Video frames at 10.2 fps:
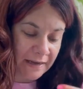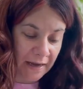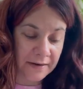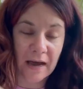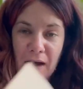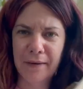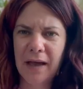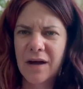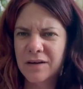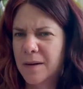ago now, a
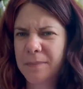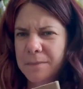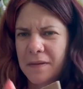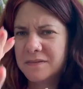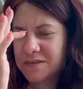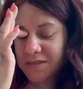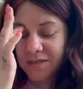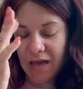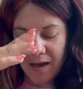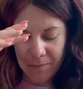couple of
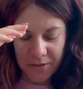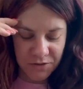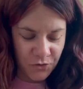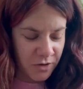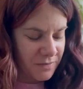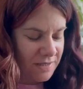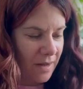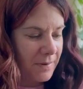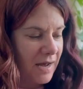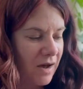months. I saw that it was
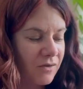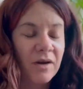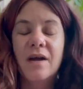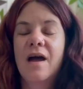coming out.